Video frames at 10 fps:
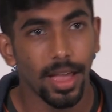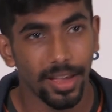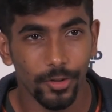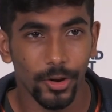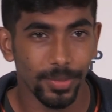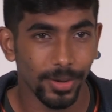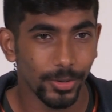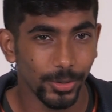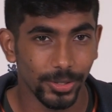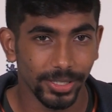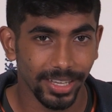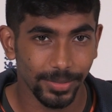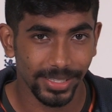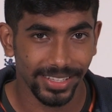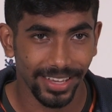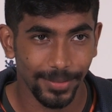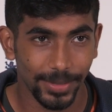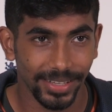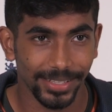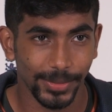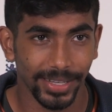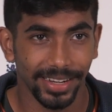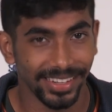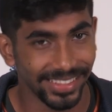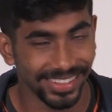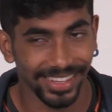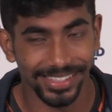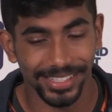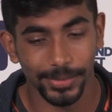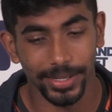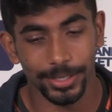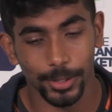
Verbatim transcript: I've got him out two three times in the I P L as well and in the nets as well.